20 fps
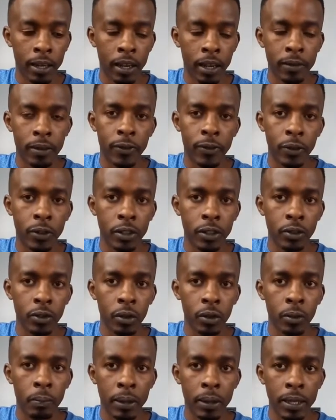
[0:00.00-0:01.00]
cover for this
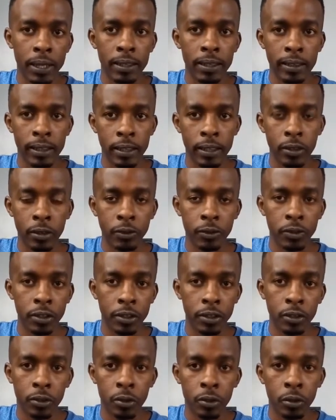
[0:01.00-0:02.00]
song playing in the key of
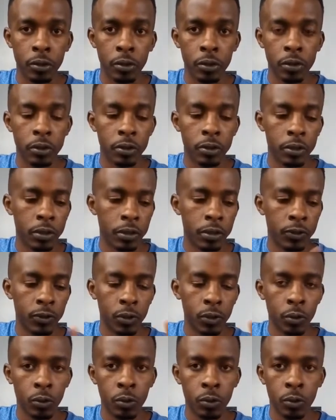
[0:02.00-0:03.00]
G, so if
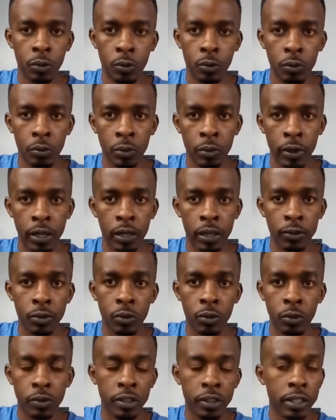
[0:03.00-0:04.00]
you would love
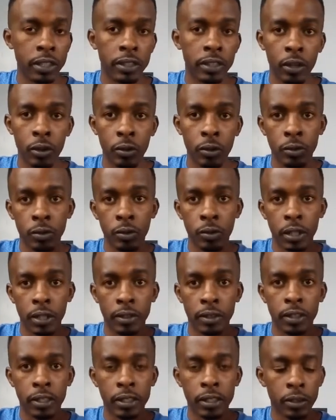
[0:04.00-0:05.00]
to check it out, you
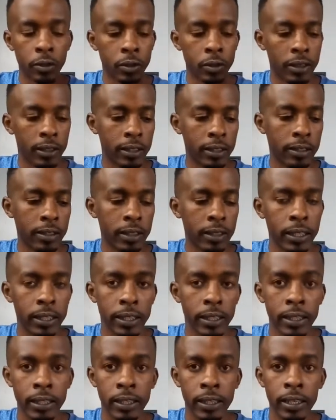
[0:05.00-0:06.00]
can check it out in this
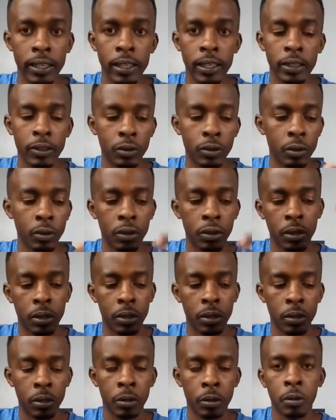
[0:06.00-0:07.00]
link.
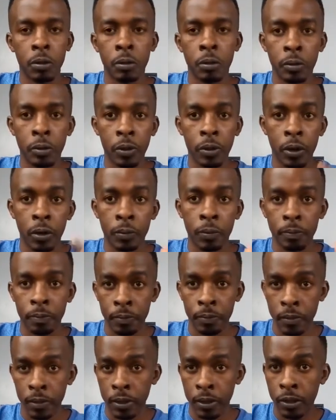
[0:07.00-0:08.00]
So yeah,
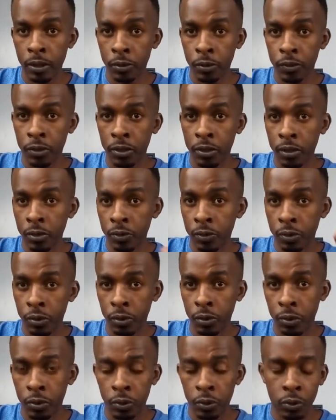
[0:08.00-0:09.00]
key of G
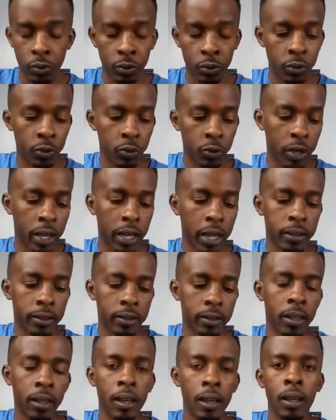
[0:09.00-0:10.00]
for, you know, you
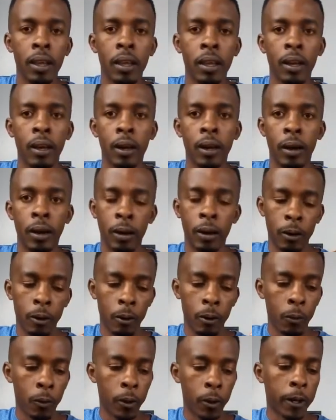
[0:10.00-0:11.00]
guys.
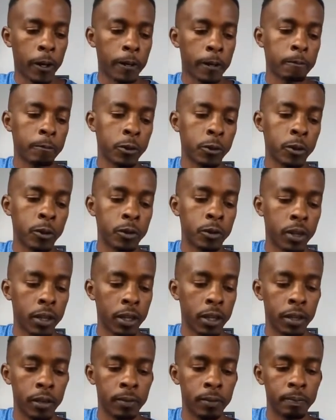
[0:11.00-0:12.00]
Well, so
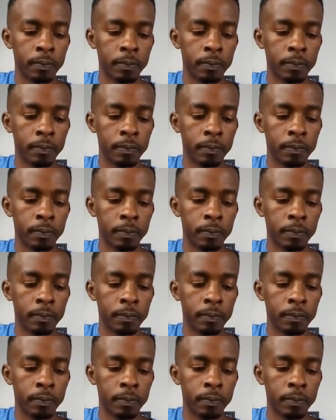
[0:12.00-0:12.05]
the